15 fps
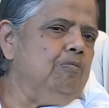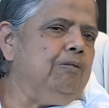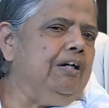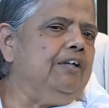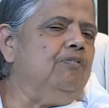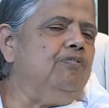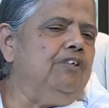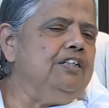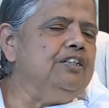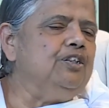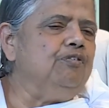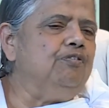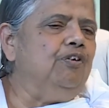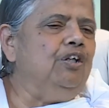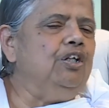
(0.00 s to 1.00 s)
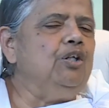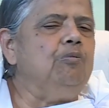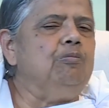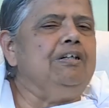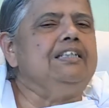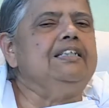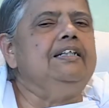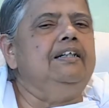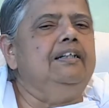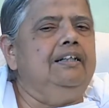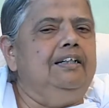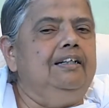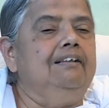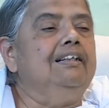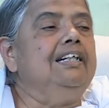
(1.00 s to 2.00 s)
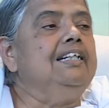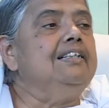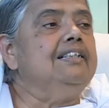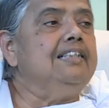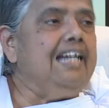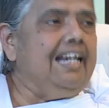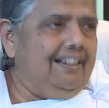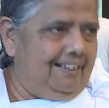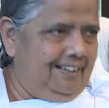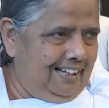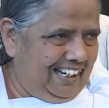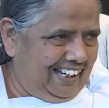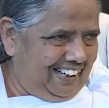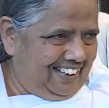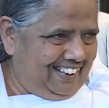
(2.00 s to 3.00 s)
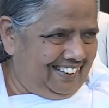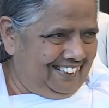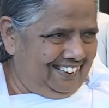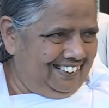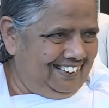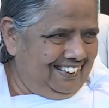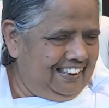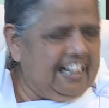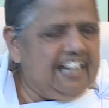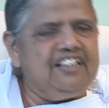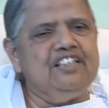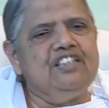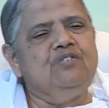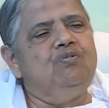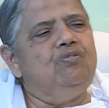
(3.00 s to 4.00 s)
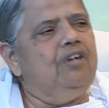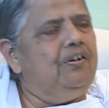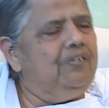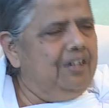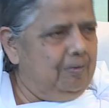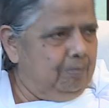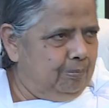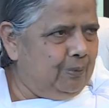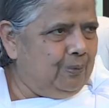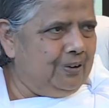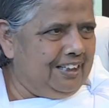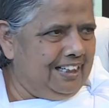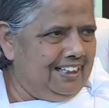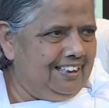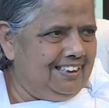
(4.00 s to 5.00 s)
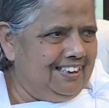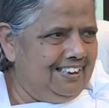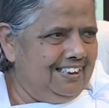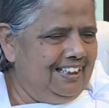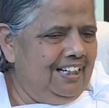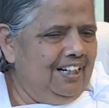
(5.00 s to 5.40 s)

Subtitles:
But first of all, you must learn the technique. That is very important.